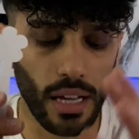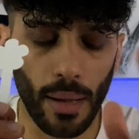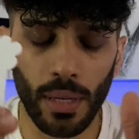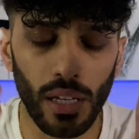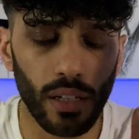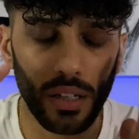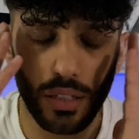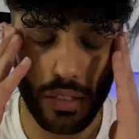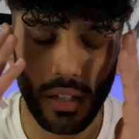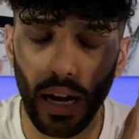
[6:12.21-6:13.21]
I mean,
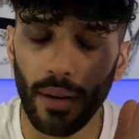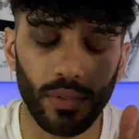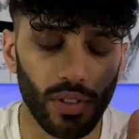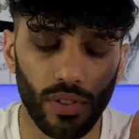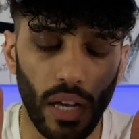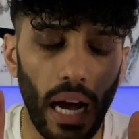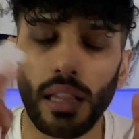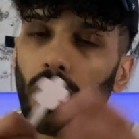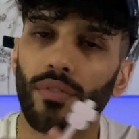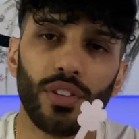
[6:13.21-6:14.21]
I
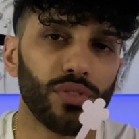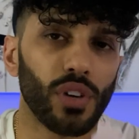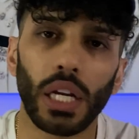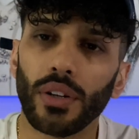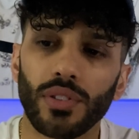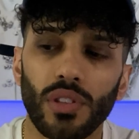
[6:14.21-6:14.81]
love this fragrance.